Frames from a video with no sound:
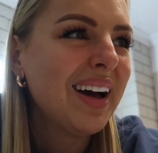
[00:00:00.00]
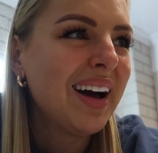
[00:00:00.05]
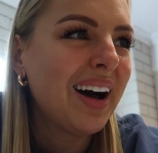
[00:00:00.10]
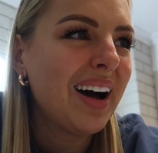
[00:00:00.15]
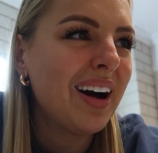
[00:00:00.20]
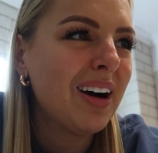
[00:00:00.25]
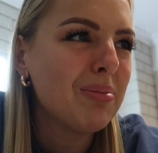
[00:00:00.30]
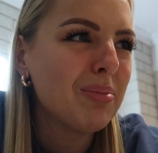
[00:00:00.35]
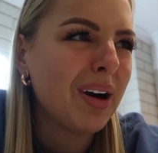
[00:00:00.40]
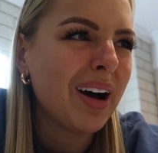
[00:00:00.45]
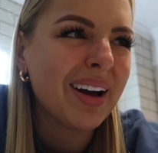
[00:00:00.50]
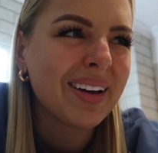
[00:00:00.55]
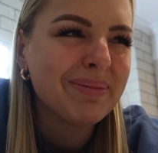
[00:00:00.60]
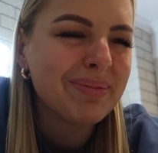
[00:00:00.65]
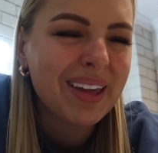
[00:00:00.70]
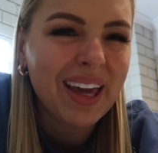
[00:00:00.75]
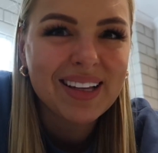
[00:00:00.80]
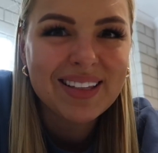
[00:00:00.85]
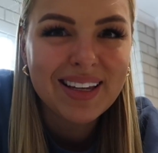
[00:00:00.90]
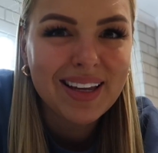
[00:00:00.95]
I'm
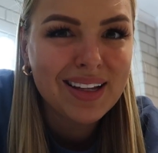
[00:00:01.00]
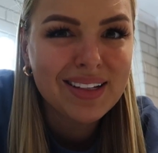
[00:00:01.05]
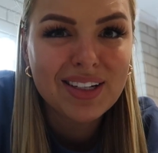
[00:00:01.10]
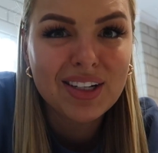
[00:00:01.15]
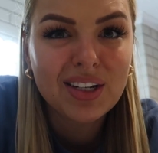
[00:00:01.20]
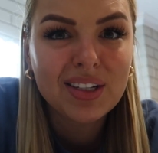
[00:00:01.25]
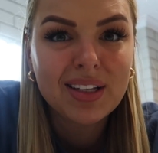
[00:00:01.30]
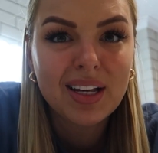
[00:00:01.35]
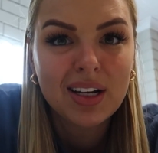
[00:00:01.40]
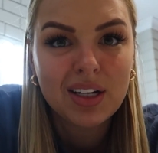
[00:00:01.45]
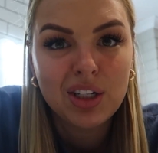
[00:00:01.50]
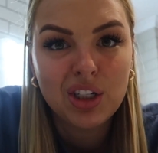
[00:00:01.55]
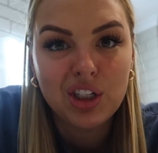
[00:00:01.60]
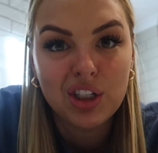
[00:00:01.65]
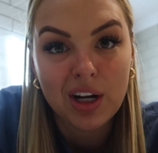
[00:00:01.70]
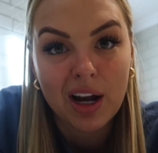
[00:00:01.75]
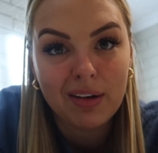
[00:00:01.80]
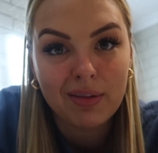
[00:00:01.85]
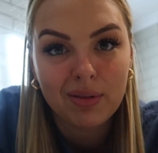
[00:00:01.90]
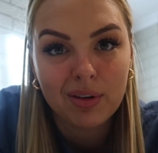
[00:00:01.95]
guessing it's just like
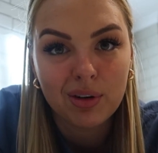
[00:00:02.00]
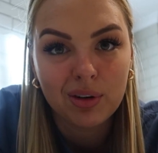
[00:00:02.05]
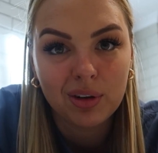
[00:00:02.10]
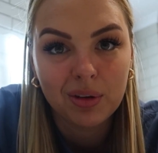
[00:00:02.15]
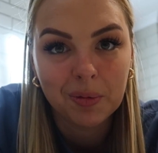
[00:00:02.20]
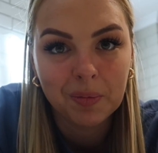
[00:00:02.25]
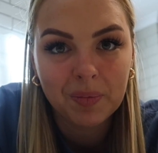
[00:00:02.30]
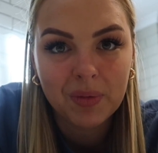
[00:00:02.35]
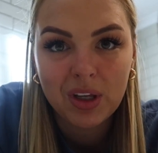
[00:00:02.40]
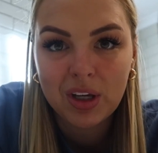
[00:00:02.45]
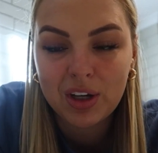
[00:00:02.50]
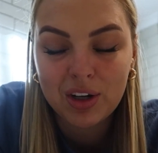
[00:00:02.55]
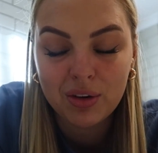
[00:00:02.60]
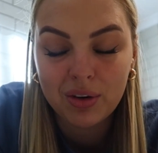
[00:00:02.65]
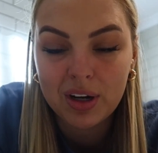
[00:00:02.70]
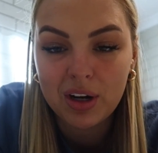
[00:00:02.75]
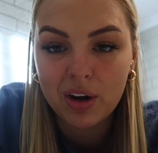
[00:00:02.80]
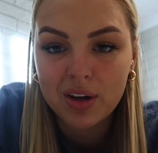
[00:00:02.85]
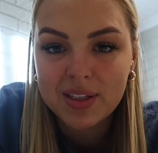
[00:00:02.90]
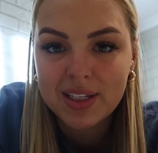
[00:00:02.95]
general
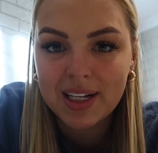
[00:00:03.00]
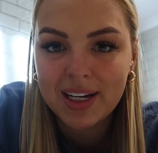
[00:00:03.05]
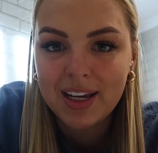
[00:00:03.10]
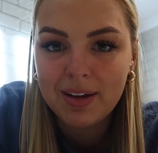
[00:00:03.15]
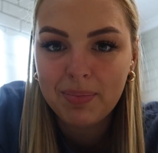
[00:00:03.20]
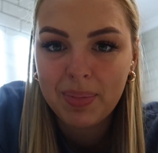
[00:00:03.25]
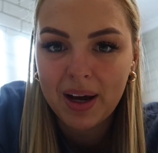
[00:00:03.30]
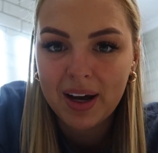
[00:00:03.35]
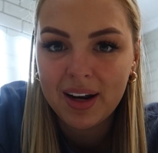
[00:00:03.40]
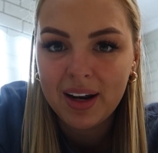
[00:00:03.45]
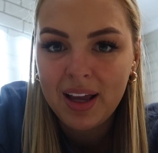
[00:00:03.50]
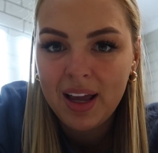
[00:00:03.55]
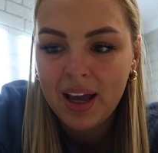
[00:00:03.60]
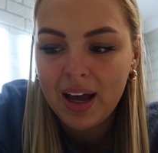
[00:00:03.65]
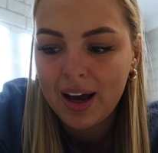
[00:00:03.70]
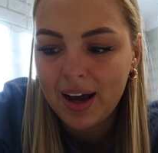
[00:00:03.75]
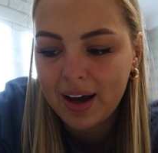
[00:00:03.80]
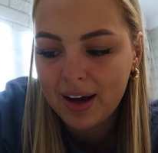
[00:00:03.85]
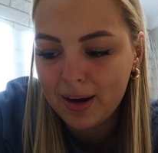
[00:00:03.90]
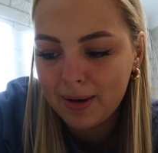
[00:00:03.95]
curiosity, but
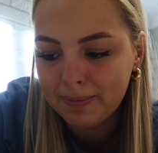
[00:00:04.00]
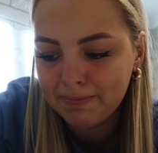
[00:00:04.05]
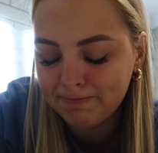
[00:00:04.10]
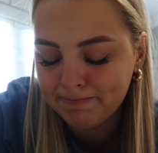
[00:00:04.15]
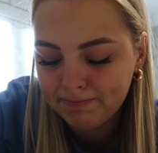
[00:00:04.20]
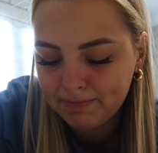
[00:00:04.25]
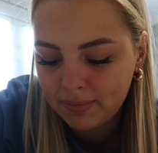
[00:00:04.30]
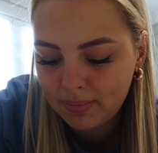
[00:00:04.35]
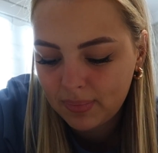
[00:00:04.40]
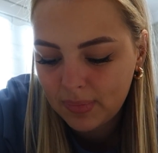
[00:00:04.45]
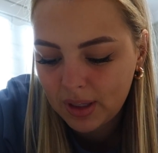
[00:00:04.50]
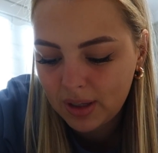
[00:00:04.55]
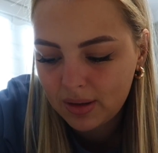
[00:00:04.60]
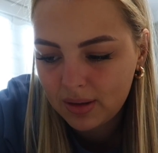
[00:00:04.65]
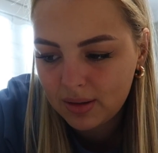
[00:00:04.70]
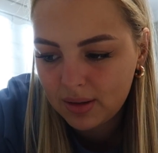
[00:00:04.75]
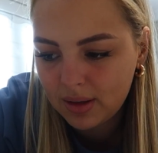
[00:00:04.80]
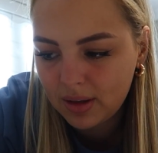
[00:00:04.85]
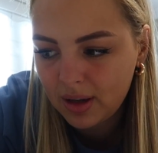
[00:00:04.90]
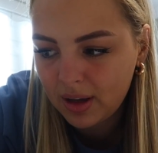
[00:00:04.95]

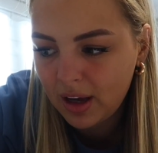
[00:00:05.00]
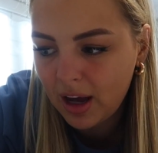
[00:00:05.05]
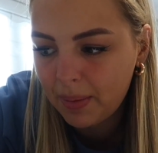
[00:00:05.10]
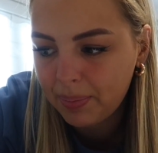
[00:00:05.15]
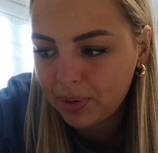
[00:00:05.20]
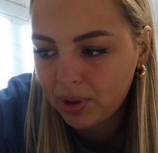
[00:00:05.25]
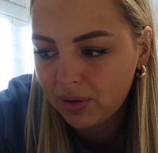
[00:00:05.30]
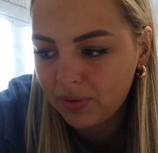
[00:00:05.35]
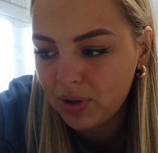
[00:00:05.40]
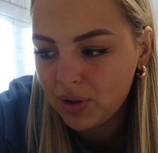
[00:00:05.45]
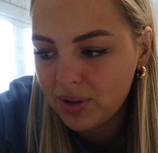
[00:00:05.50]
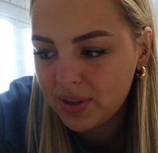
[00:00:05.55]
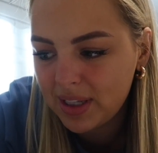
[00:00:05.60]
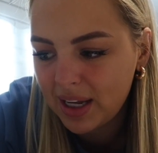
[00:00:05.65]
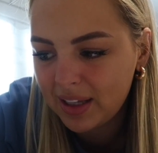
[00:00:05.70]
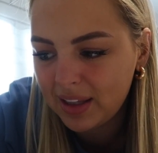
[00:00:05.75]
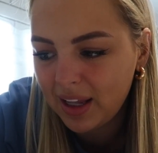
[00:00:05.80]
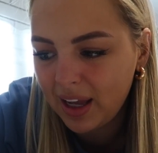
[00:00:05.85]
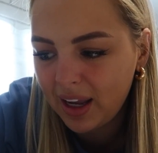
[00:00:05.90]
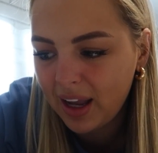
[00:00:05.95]
a couple of you
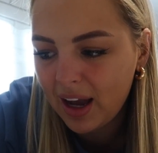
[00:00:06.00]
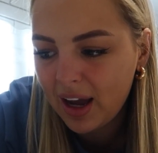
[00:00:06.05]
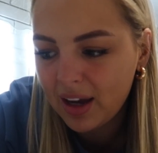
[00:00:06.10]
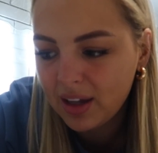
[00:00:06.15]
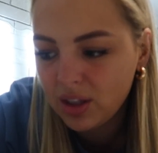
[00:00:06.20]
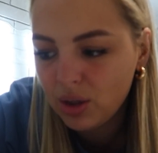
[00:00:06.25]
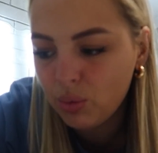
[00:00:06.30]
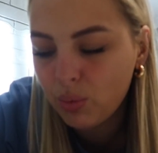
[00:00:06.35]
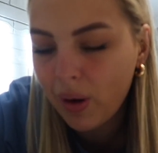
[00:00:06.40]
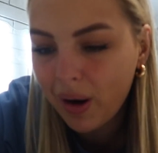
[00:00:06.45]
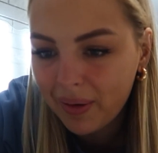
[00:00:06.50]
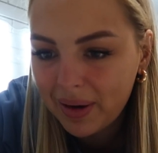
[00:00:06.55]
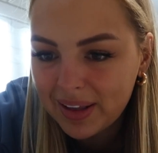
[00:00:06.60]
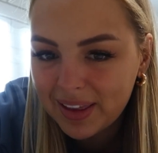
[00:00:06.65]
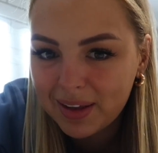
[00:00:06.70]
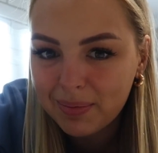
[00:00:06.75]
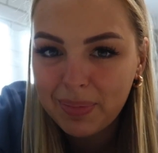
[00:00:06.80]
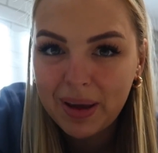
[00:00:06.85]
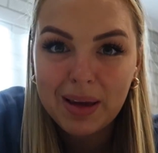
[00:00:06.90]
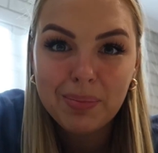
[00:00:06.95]
said like, aren't you worried
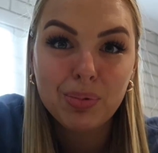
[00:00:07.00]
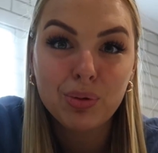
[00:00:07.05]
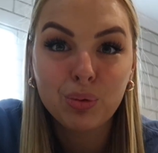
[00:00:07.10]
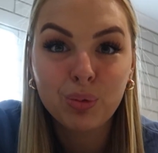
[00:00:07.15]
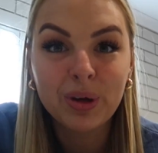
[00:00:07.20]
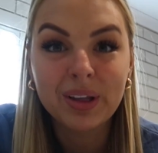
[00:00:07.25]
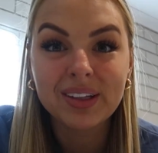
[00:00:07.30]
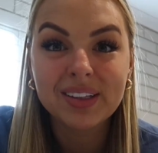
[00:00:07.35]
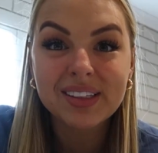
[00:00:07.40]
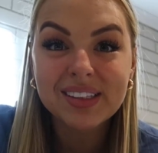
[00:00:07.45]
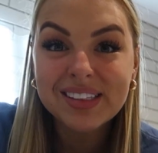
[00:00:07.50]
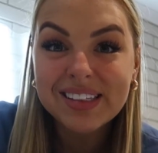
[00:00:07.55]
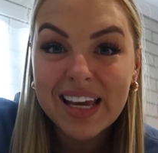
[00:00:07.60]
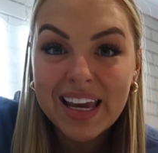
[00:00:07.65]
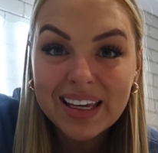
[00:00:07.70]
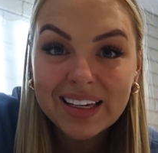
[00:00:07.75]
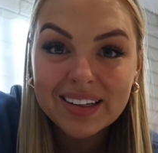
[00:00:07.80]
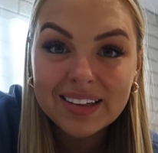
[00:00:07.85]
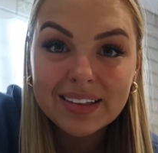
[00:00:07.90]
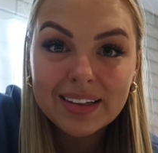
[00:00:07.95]
that people will
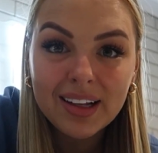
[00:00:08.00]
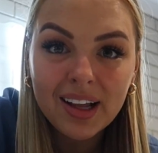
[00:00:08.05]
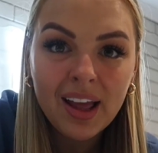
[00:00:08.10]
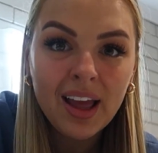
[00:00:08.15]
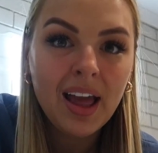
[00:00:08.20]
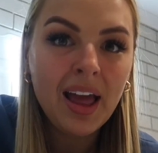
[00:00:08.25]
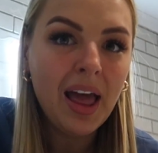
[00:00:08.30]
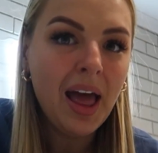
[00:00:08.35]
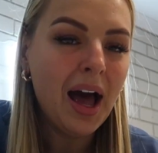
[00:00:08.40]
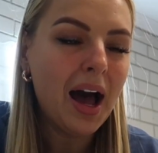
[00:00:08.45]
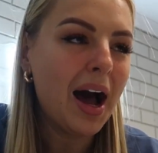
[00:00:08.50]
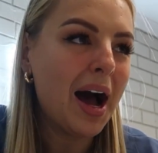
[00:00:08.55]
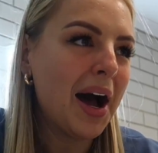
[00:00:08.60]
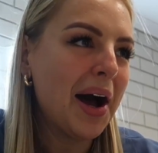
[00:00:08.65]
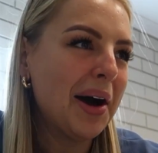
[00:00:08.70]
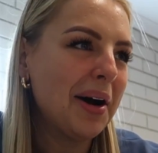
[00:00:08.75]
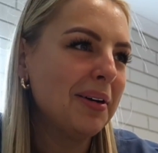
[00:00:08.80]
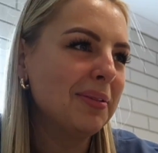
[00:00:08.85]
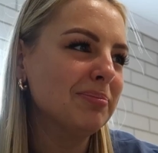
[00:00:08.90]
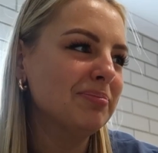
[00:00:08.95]
steal?
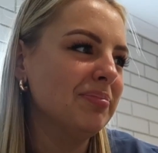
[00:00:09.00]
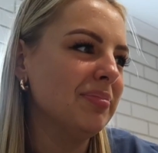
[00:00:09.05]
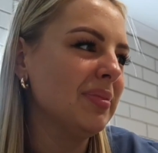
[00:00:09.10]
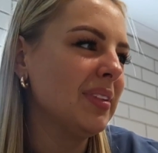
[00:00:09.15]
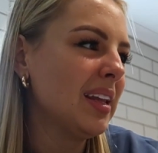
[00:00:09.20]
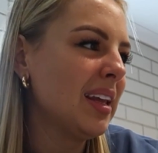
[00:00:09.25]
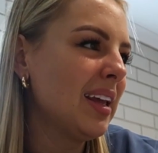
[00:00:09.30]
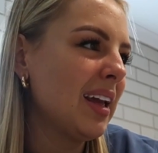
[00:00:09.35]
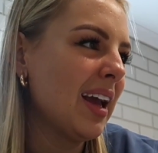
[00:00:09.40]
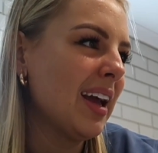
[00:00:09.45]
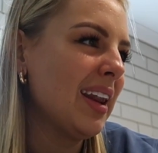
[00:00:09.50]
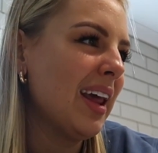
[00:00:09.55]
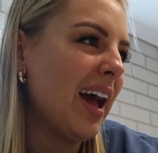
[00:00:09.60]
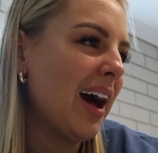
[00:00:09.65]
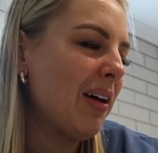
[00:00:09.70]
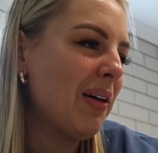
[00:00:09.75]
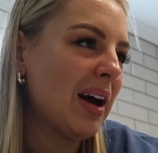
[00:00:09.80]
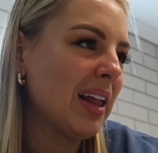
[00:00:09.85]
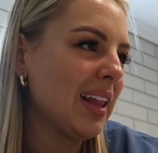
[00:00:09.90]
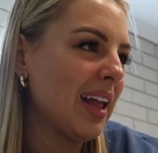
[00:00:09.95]
And
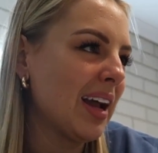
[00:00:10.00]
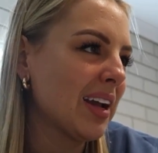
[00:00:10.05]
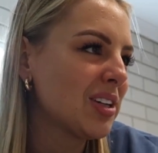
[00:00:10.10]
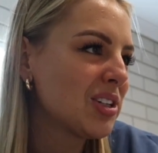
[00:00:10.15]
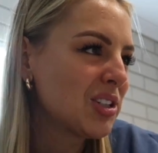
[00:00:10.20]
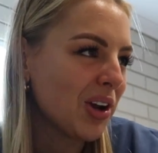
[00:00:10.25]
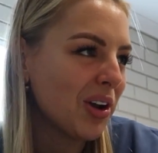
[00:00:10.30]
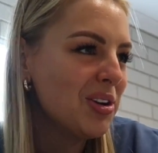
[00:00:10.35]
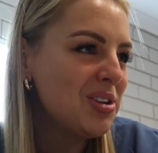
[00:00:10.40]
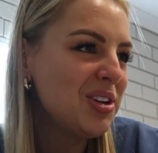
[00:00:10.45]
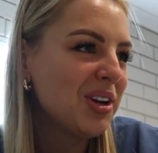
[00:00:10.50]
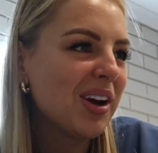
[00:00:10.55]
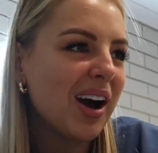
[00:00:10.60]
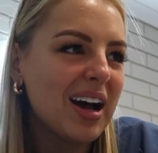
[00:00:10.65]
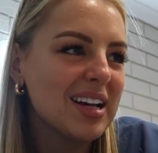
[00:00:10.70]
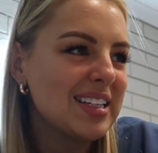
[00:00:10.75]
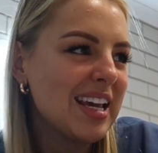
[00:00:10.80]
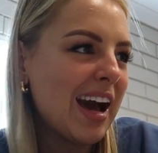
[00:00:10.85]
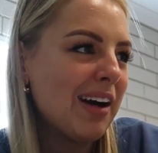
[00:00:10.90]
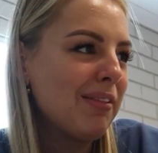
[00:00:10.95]
how I like showed you
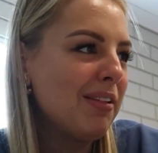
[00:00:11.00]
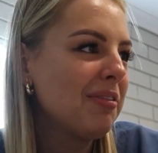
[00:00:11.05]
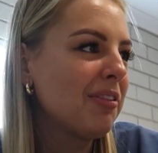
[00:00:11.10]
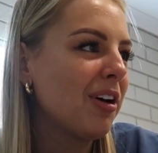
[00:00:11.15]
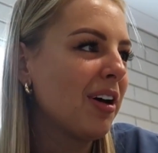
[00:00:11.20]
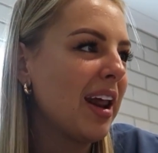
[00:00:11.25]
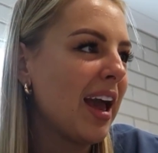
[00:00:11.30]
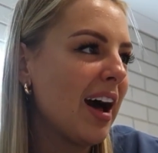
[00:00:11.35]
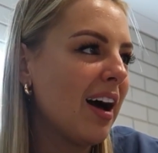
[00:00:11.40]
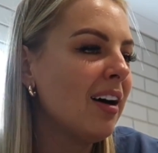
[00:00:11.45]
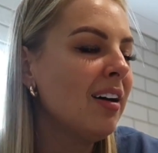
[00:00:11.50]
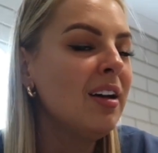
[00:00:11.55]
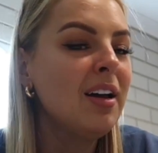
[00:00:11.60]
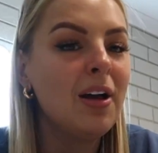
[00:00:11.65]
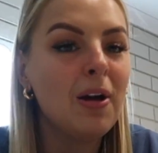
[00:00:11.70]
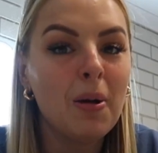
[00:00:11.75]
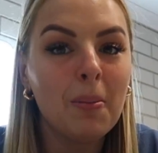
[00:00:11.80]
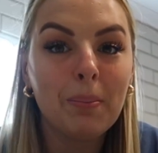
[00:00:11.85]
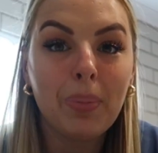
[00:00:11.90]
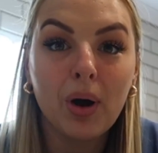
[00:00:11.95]
guys how we've got our
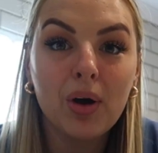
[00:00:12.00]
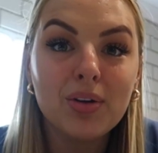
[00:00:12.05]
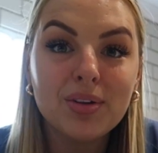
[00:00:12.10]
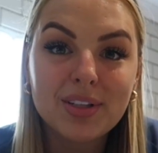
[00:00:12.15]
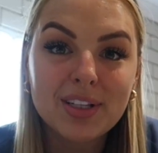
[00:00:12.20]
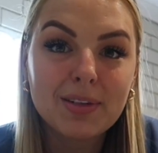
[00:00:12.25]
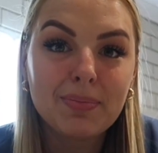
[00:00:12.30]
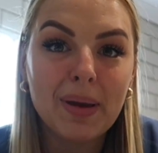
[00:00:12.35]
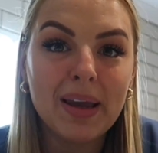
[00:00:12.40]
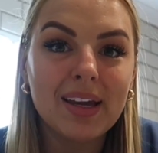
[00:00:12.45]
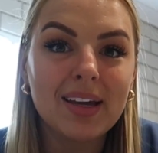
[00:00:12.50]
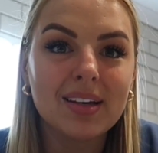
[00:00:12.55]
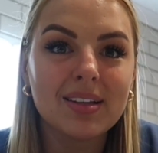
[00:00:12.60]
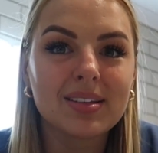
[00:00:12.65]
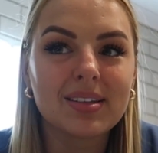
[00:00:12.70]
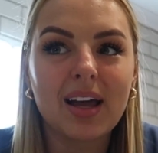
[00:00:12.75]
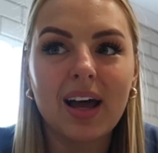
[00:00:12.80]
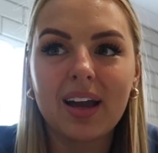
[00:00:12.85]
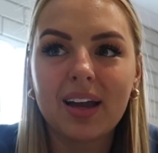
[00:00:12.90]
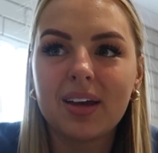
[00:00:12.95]
Bose
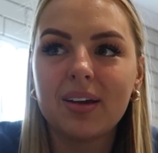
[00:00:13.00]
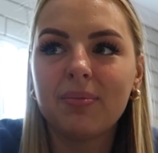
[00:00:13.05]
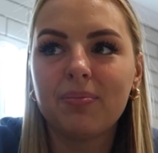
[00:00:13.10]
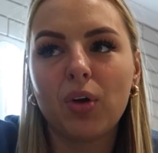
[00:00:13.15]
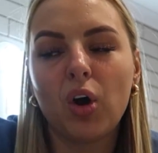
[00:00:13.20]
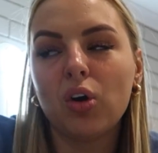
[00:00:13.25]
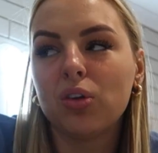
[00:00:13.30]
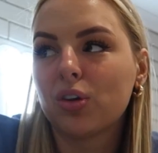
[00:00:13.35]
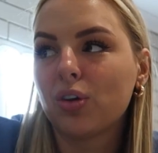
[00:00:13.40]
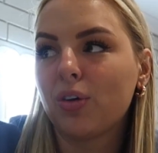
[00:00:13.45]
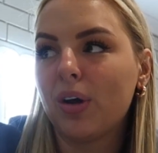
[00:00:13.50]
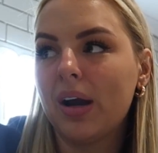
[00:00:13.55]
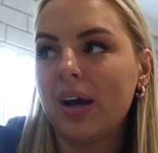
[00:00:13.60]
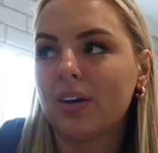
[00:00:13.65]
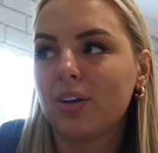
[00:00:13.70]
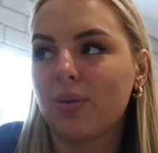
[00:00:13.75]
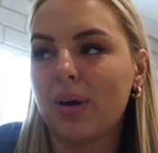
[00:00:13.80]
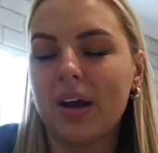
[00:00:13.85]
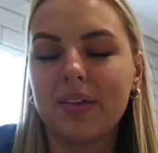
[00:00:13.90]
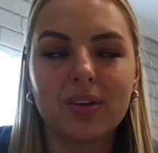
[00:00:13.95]
speakers like on the
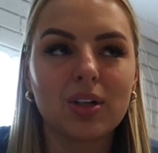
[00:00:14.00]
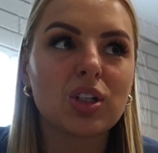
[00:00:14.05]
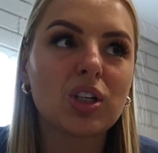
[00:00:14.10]
ground around the